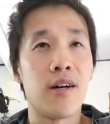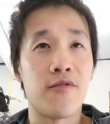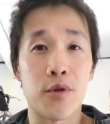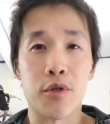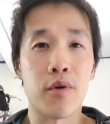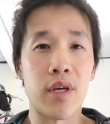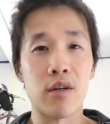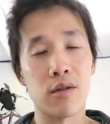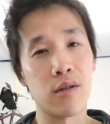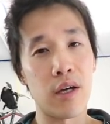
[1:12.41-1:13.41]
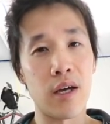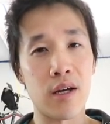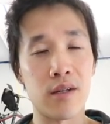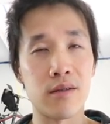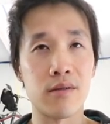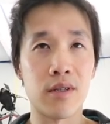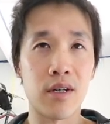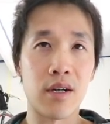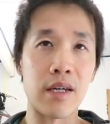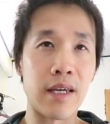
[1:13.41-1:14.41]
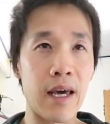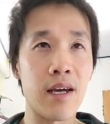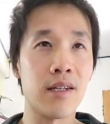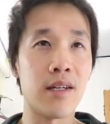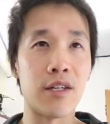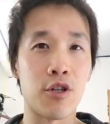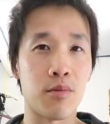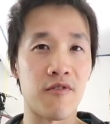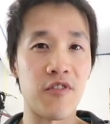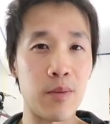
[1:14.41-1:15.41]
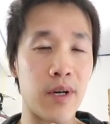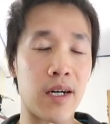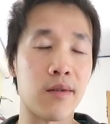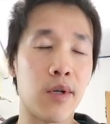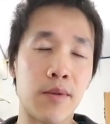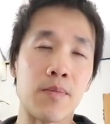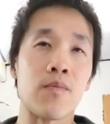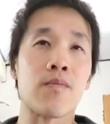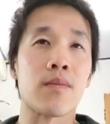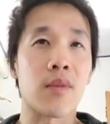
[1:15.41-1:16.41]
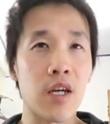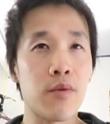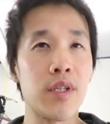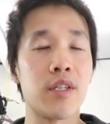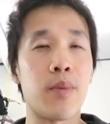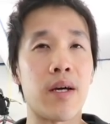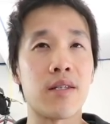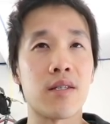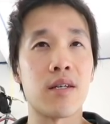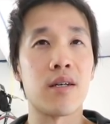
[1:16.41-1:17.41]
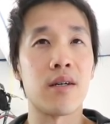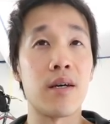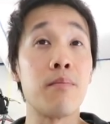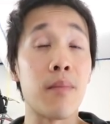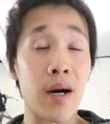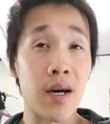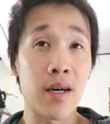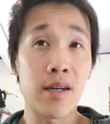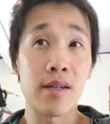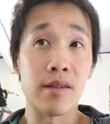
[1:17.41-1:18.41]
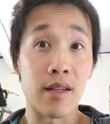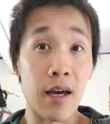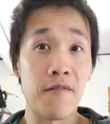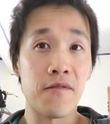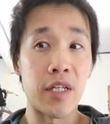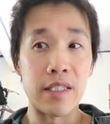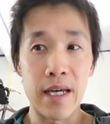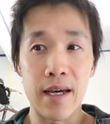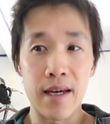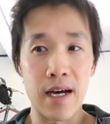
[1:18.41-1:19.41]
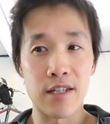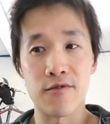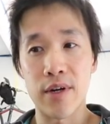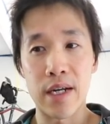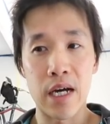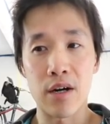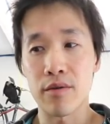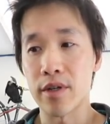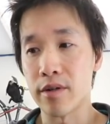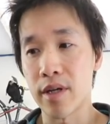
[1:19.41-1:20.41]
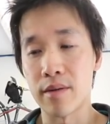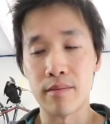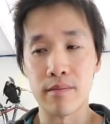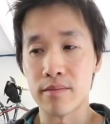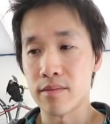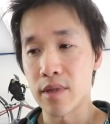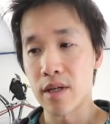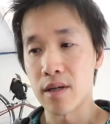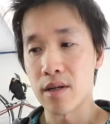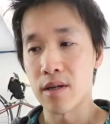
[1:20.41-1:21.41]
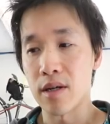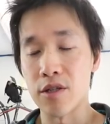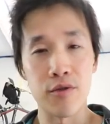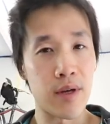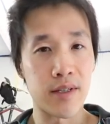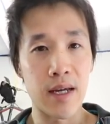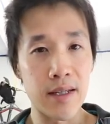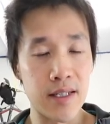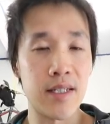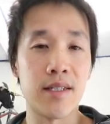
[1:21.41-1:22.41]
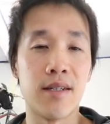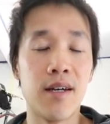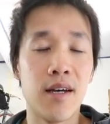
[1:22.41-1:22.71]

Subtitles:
for soaking and gain in terms of feedback? Well, it really depends. In my life today, as of right now, in 2018,